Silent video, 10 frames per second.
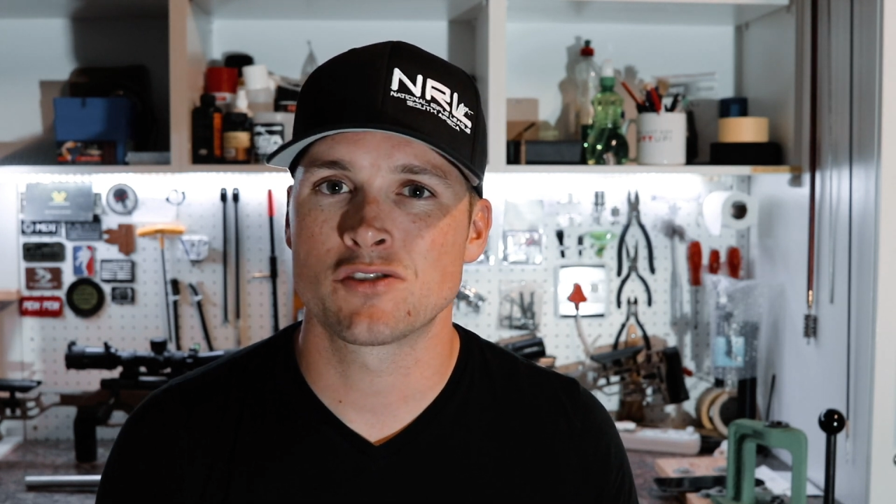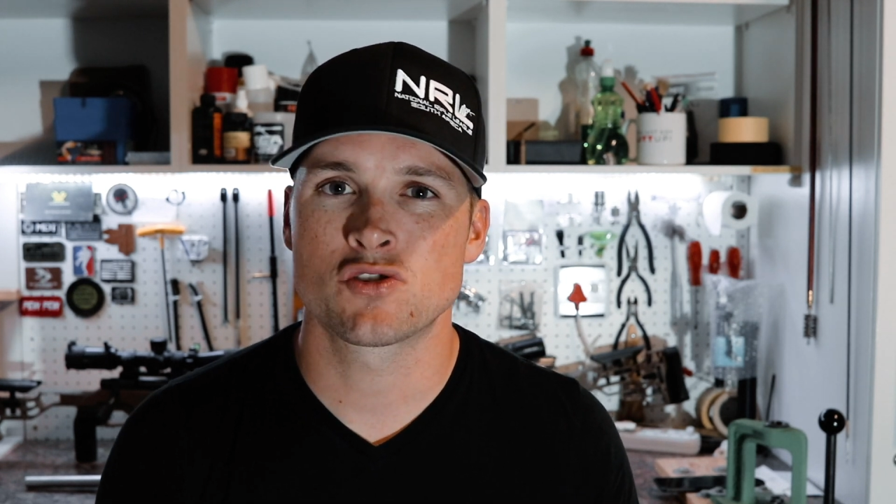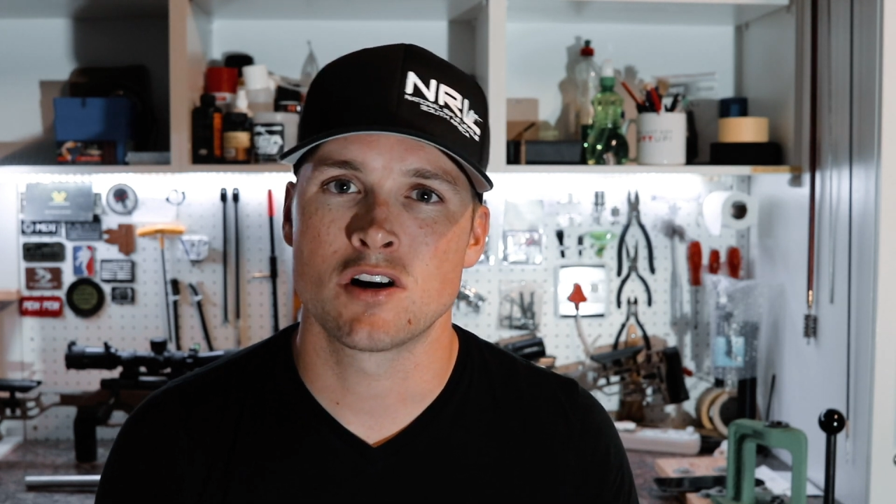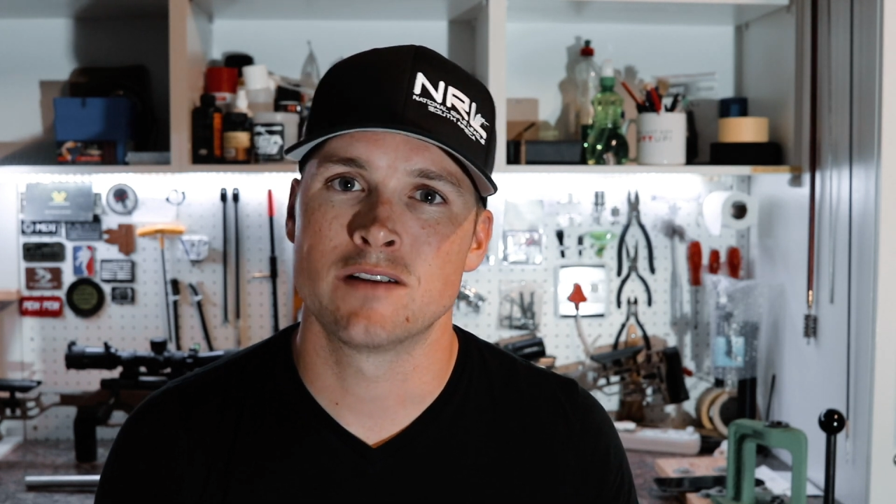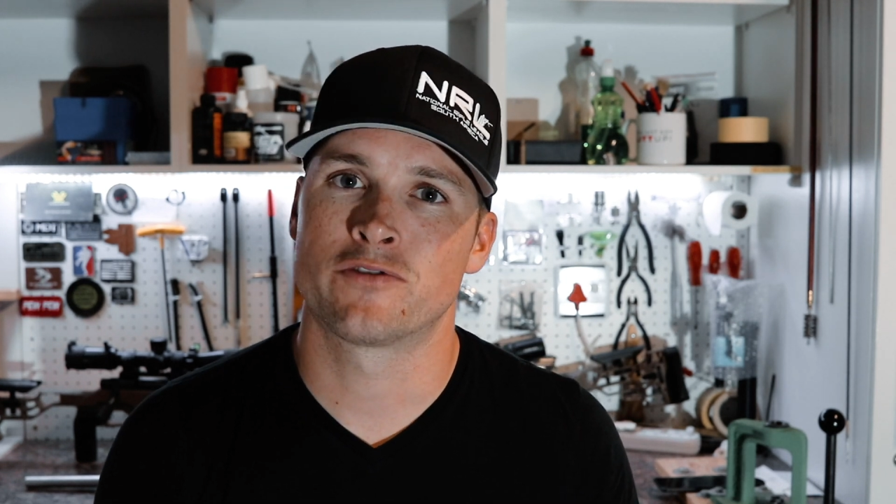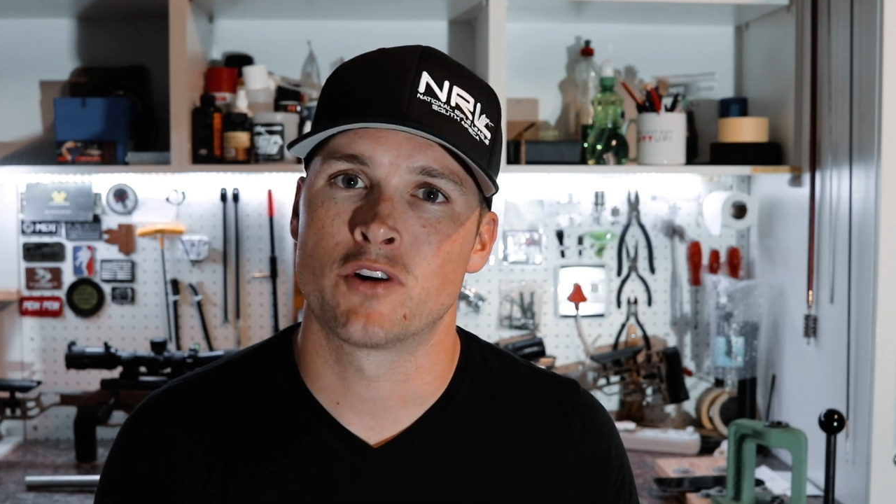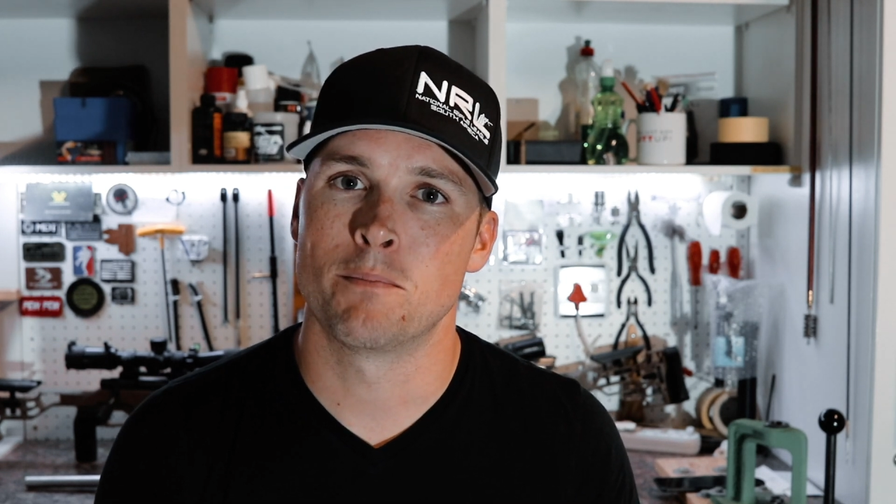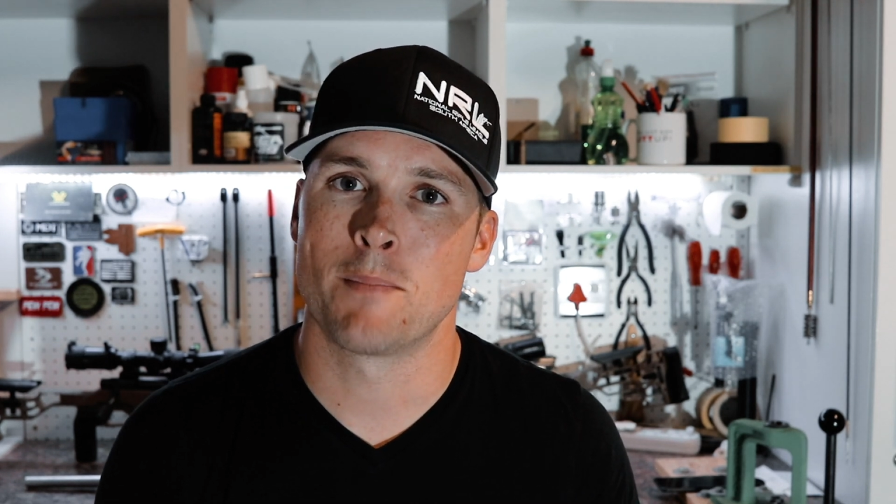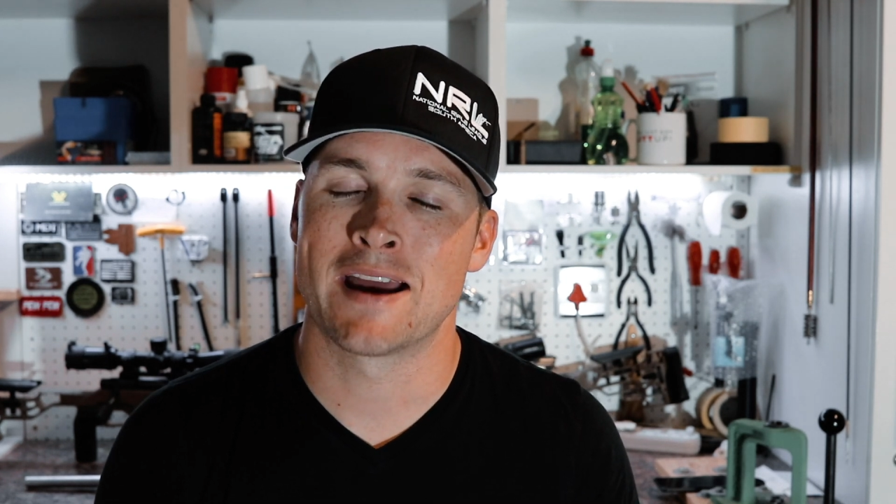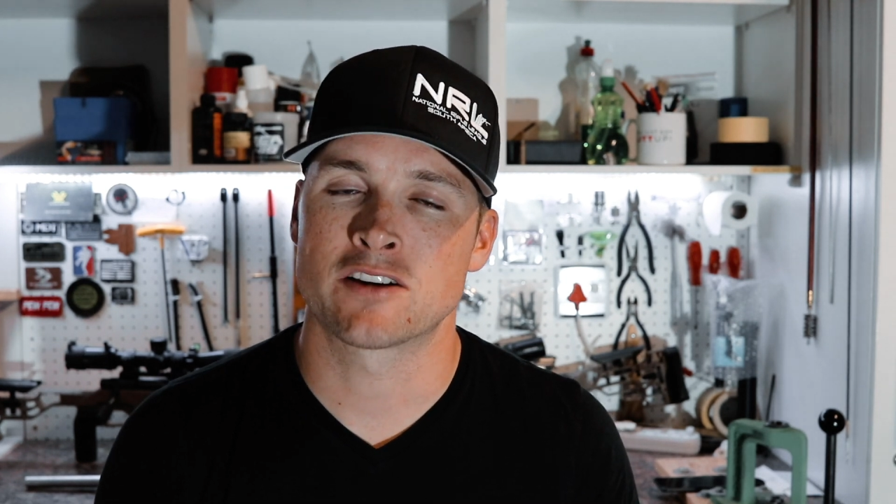to show up for a
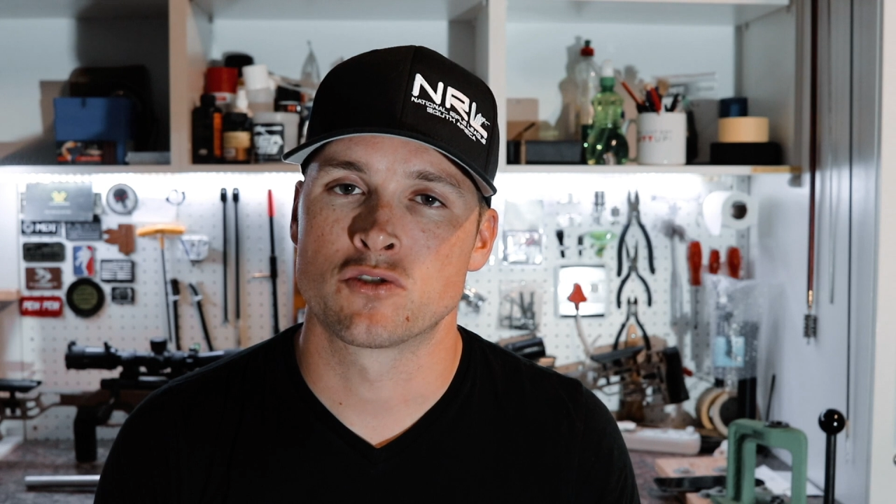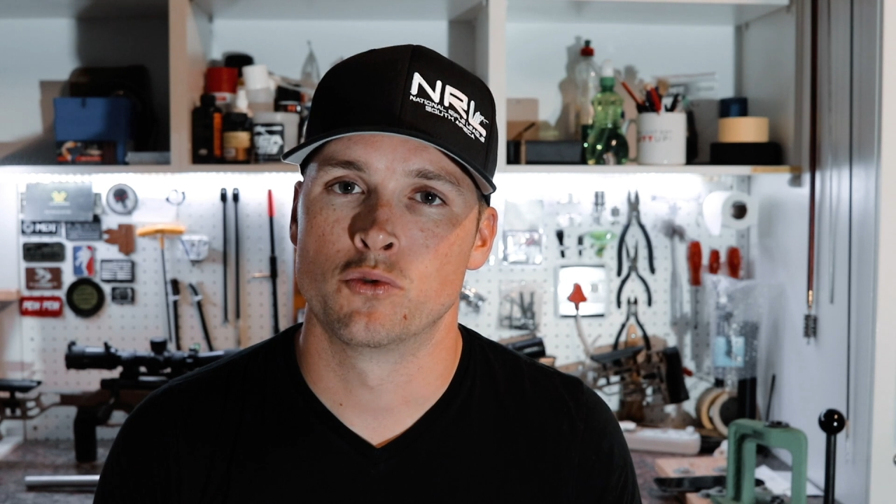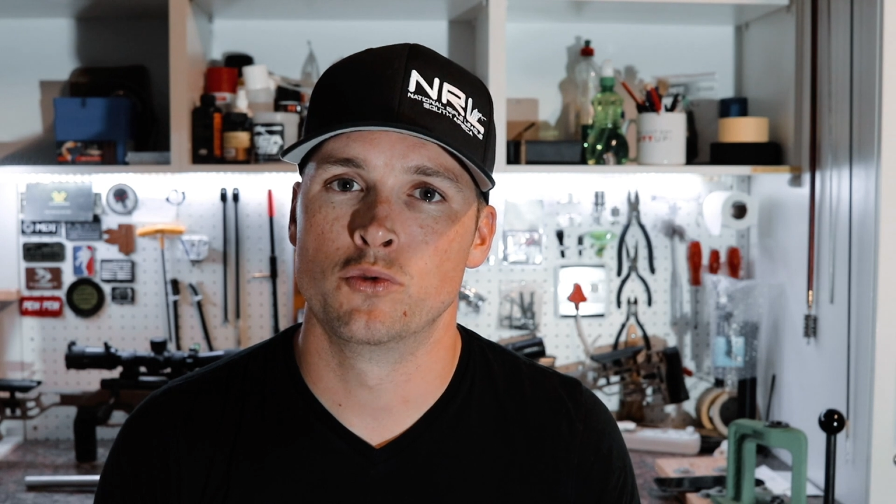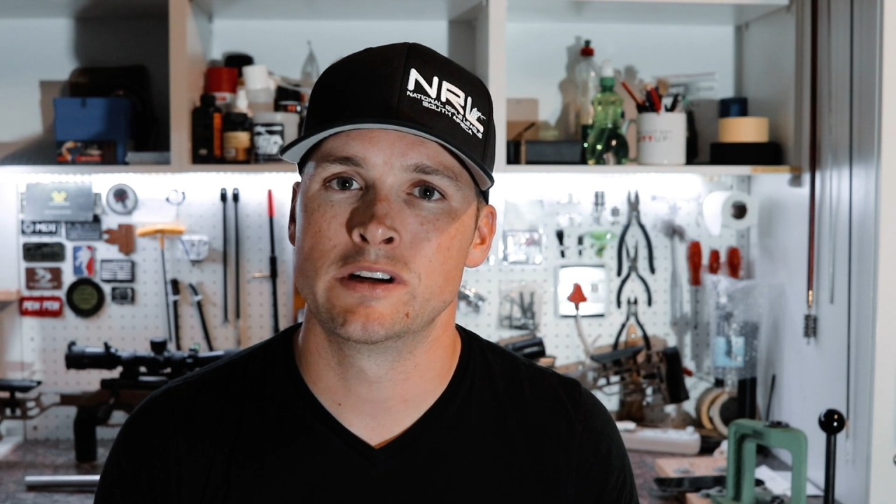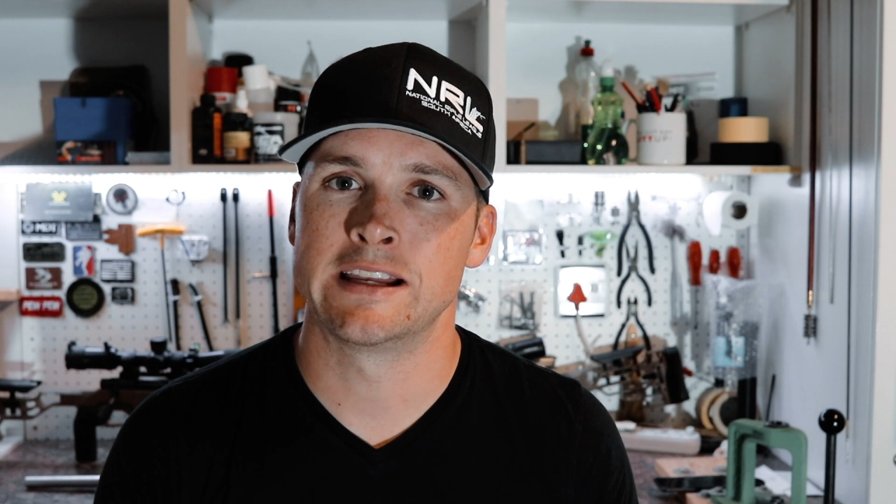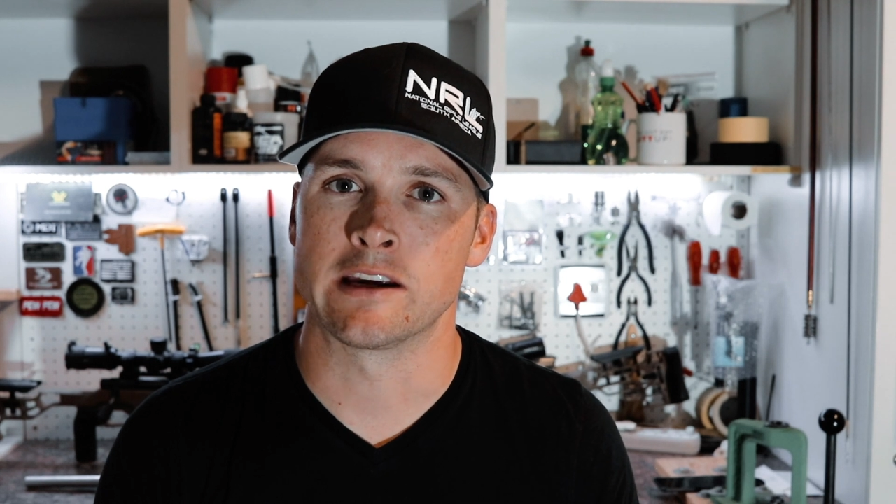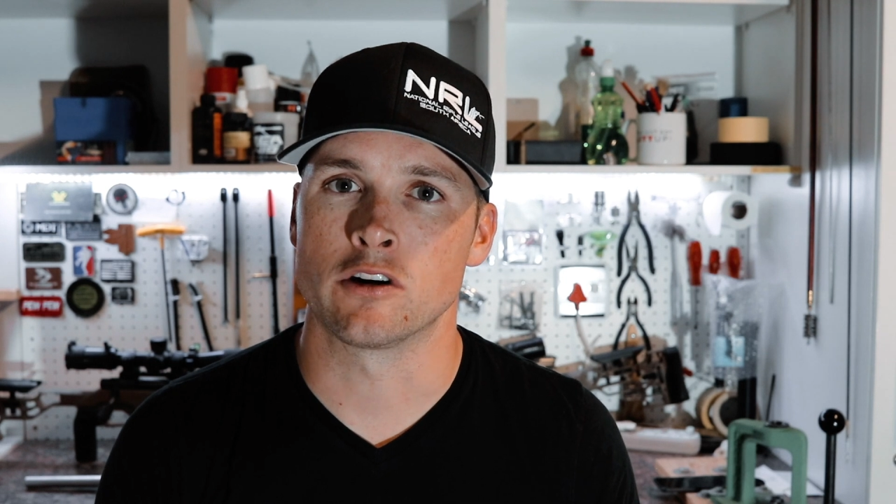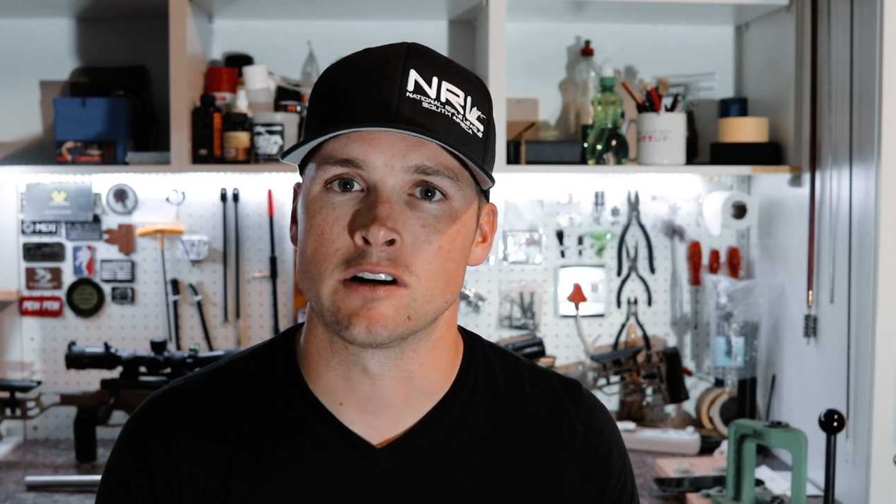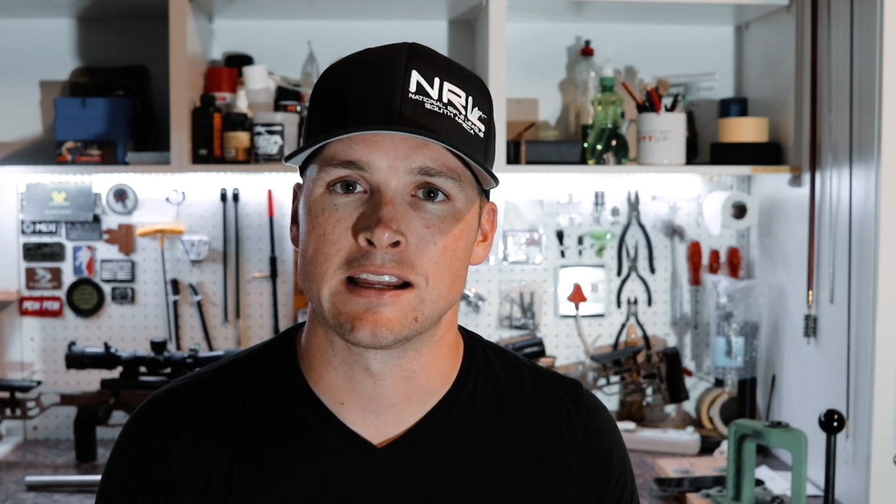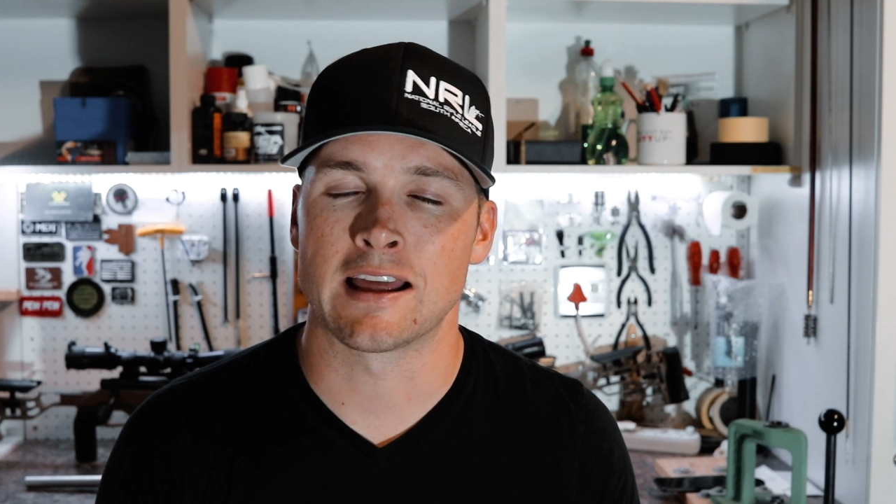match really early.